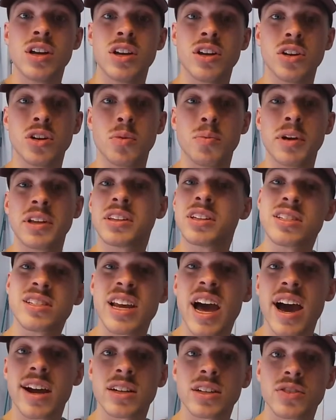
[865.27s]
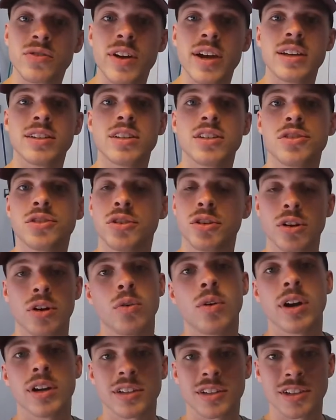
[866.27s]
make the saddest faces, and you don't
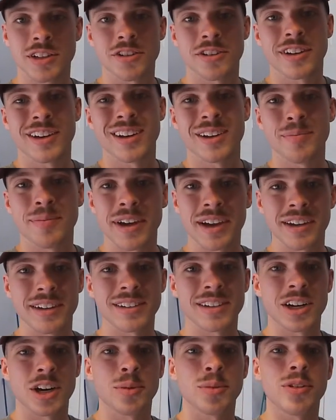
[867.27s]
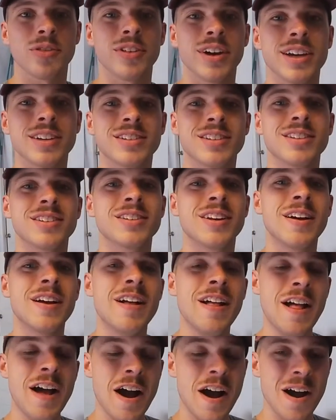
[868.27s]
want to see your kid making terrible faces.
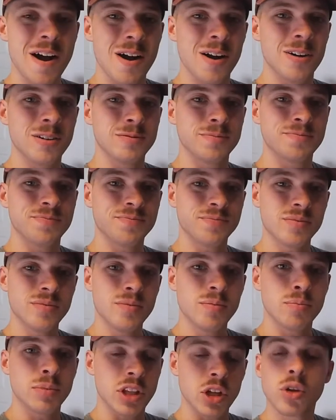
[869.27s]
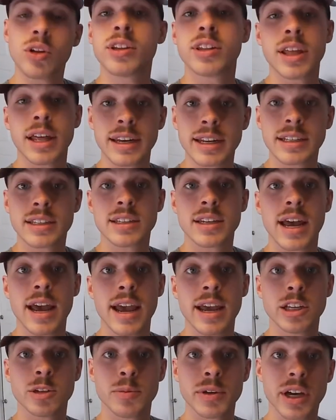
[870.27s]
But the only thing that did
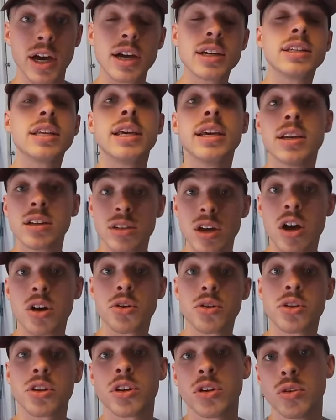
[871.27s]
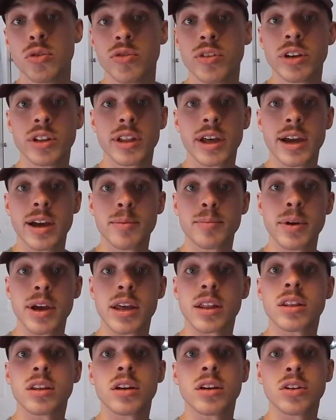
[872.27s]
stay is because he is under the UV lamp
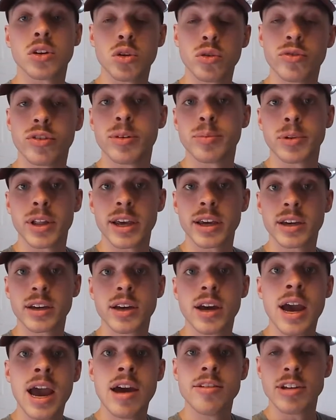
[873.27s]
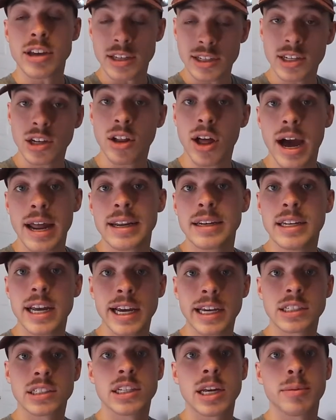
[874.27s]
and the UV blanket, they still had to
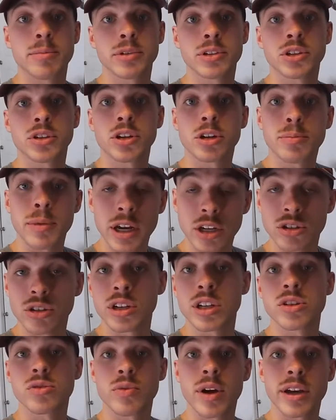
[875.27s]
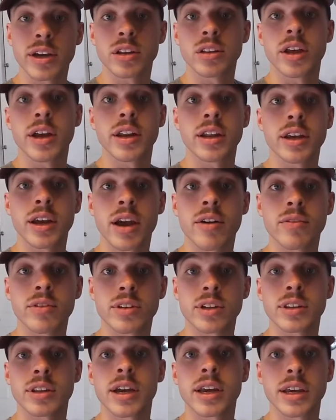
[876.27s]
take his temperature to make sure he's regulating
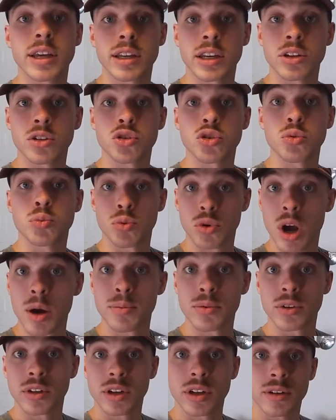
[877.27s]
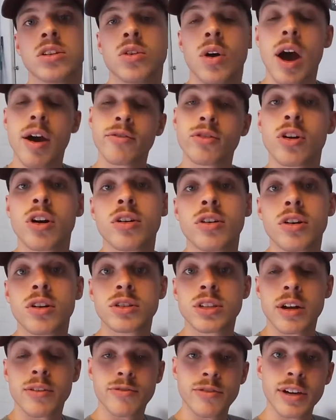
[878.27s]
everything that he needs to properly. So after our
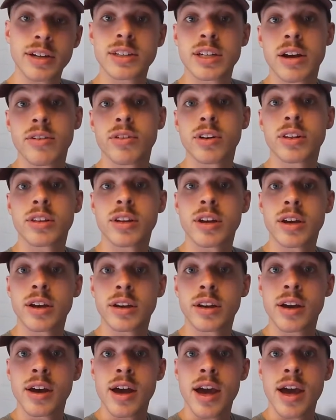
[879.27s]
nurse had fixed everything